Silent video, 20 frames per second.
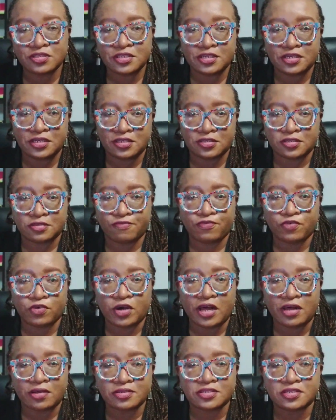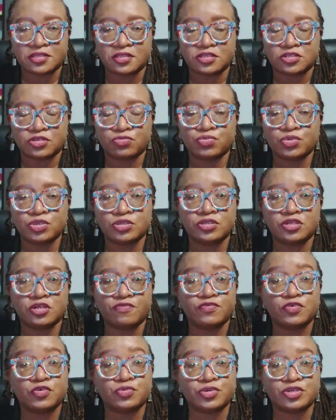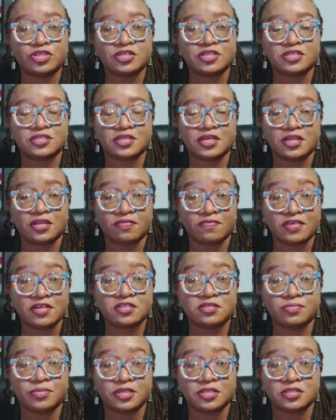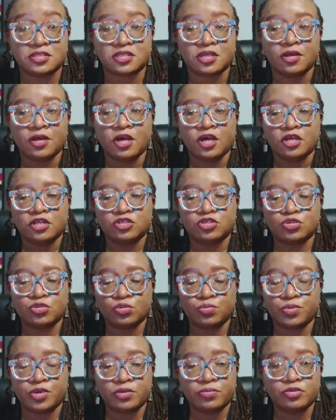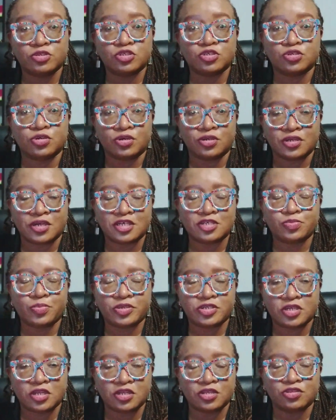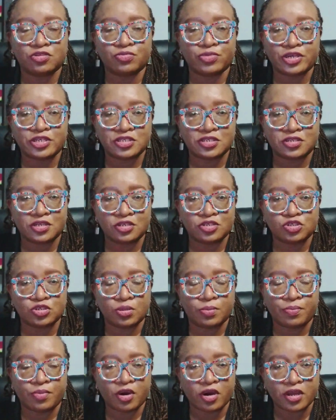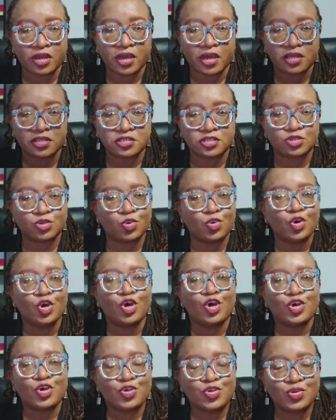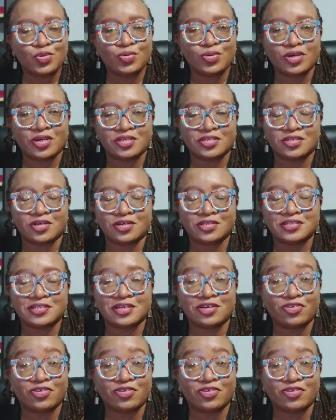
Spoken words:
need for housing, there's a real need for real estate investment to be able to start, especially in the residential market. So you can start to